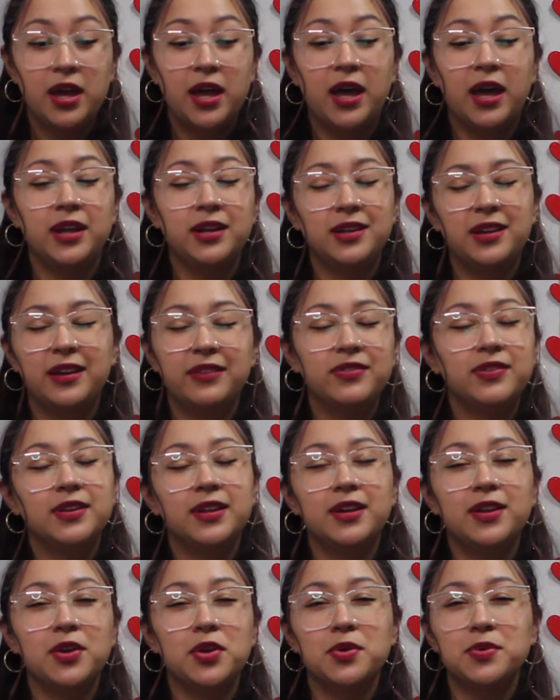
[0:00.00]
And I feel
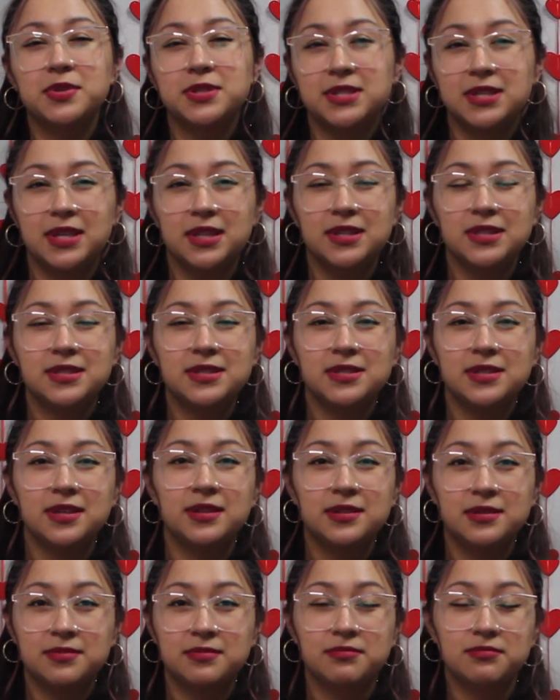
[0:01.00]
like I always say this
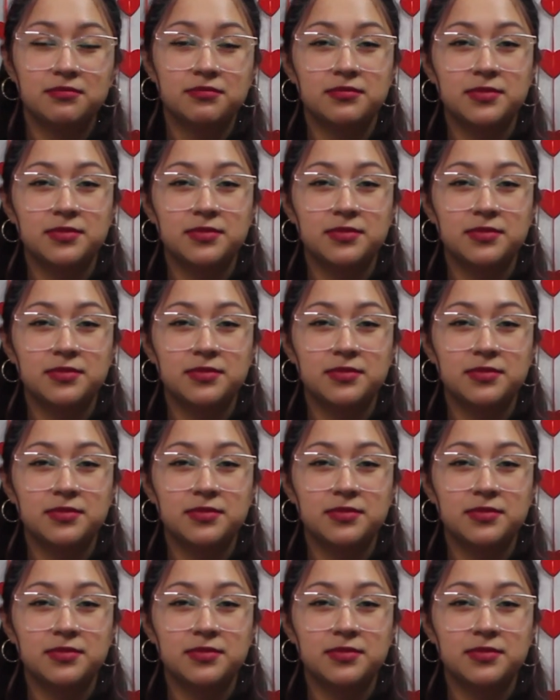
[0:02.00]
in